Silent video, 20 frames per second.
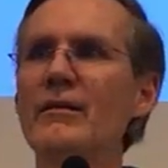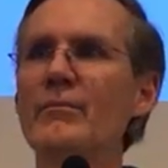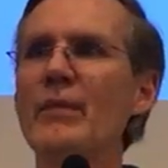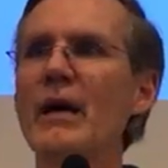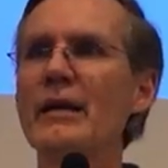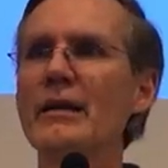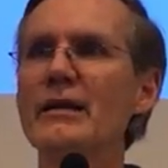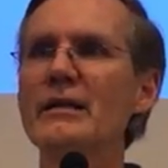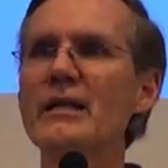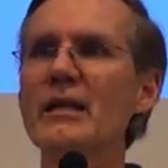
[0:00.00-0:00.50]

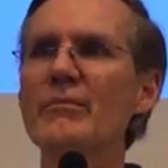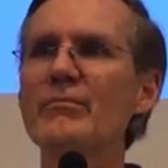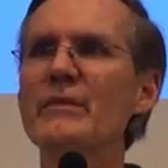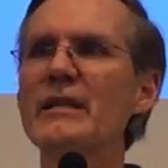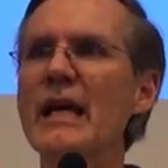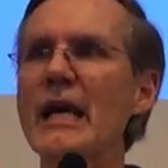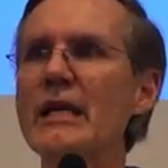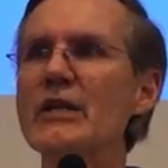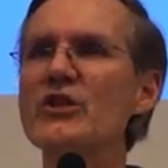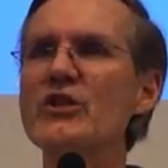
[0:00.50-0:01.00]
by the
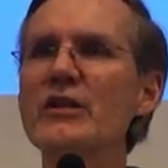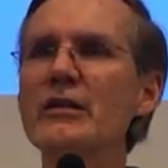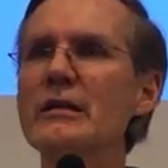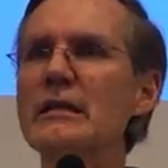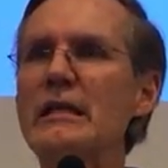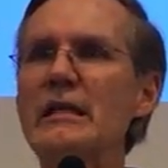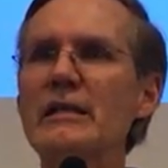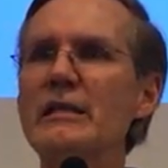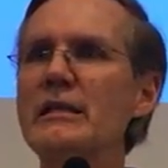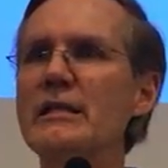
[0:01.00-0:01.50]
temptation
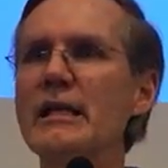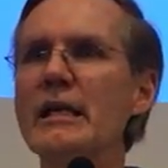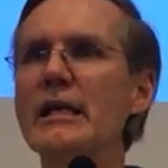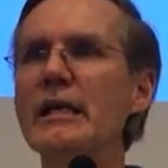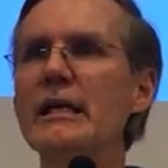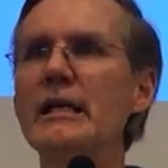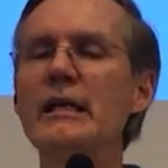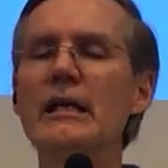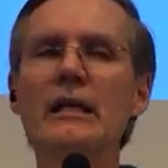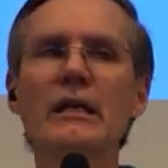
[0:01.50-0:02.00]
to
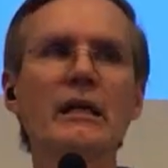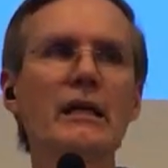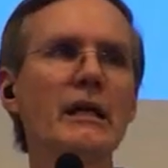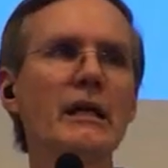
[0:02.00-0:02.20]
sin,